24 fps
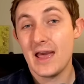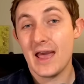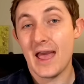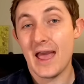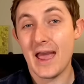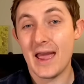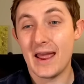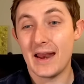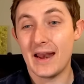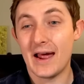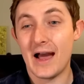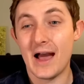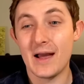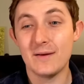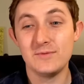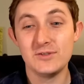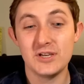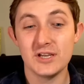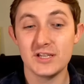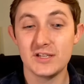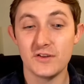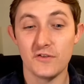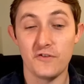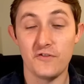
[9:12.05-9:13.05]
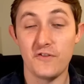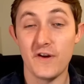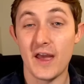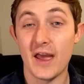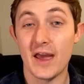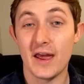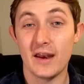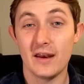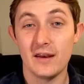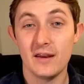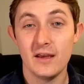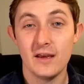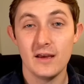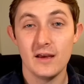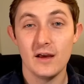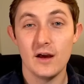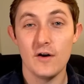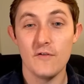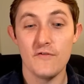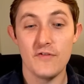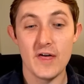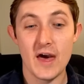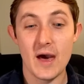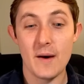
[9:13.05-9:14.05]
And I'm just a fan
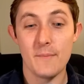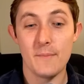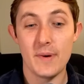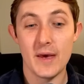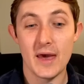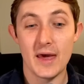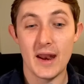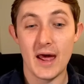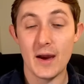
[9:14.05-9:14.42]
of that bet.